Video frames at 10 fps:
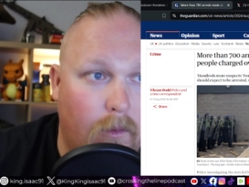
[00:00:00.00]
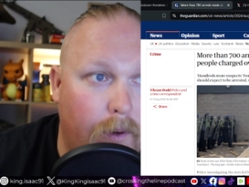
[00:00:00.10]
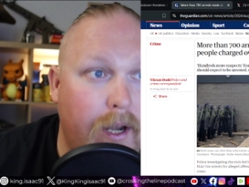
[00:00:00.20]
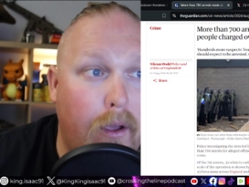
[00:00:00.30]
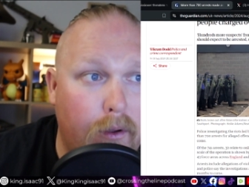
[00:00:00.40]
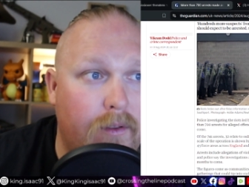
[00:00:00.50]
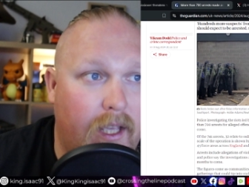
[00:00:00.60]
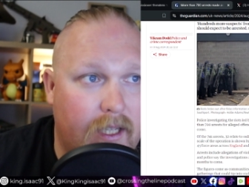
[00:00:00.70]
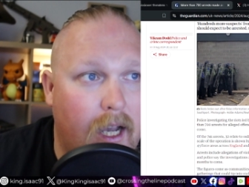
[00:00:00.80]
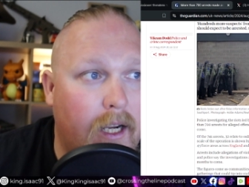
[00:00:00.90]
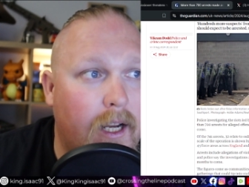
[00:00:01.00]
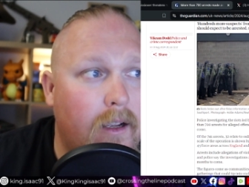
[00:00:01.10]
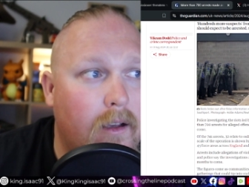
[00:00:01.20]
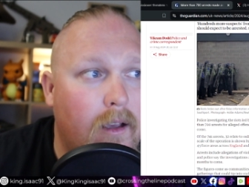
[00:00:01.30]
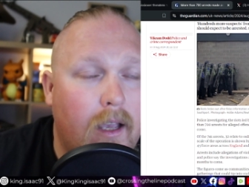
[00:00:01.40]
We know who they're
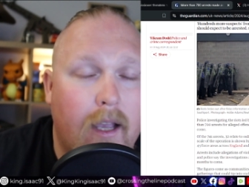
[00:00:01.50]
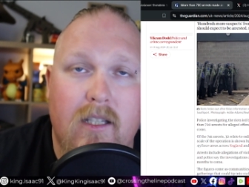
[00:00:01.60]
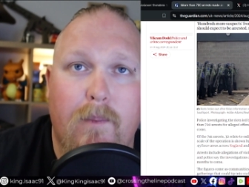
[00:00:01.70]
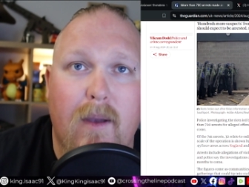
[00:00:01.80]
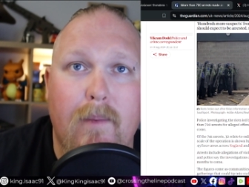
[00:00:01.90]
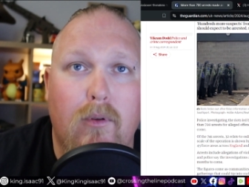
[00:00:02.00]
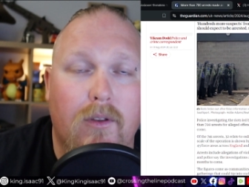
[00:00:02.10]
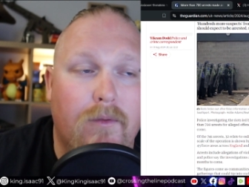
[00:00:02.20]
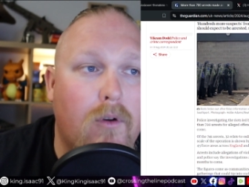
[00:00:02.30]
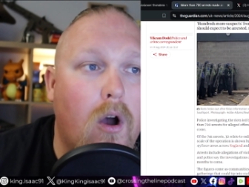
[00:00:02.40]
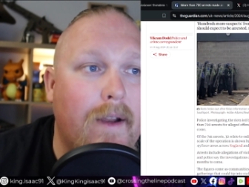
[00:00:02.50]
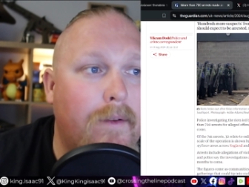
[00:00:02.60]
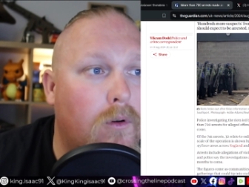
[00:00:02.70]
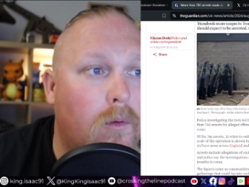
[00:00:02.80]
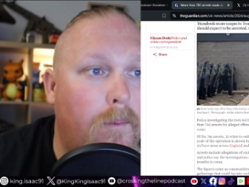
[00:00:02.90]
targeting. It's the people on the right,
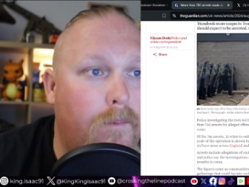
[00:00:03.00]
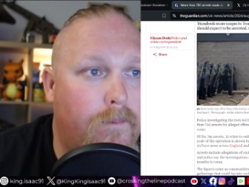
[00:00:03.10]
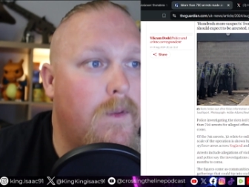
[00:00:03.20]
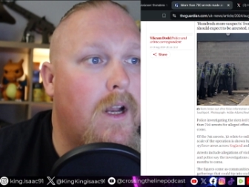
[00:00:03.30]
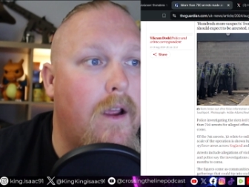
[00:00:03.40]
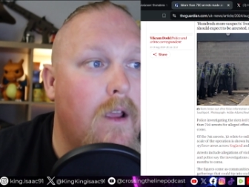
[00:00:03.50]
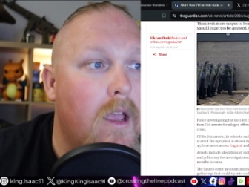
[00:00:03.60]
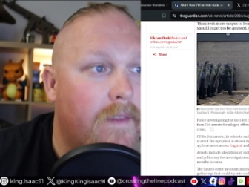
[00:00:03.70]
or you know,